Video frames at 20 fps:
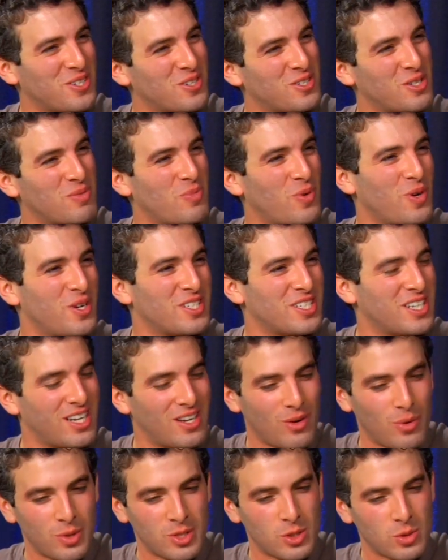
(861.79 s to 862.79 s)
Jersey Boys, and I
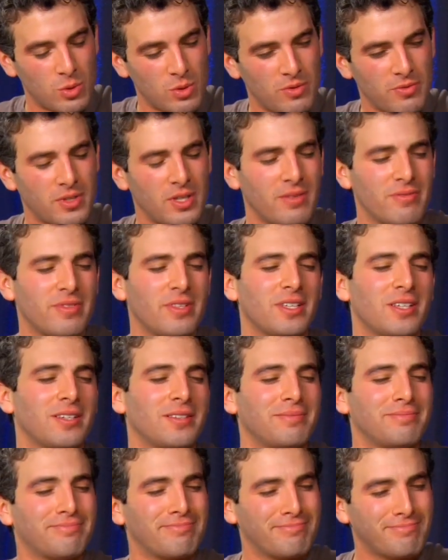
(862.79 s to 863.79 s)
always sort of give
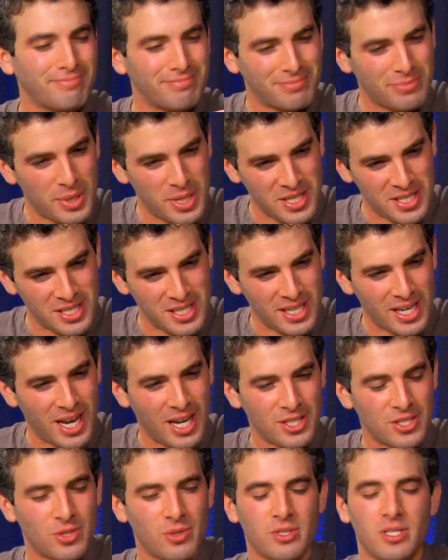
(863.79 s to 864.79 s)
the PC
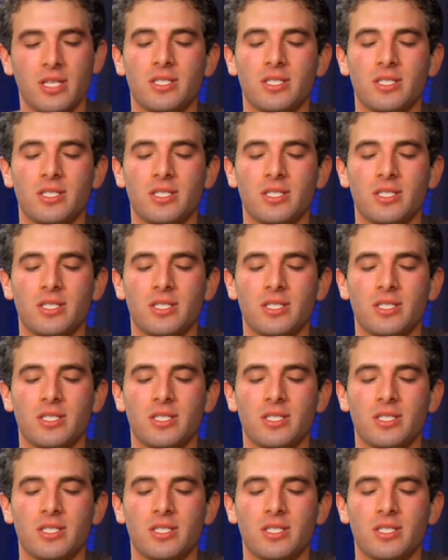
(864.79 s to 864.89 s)
answers.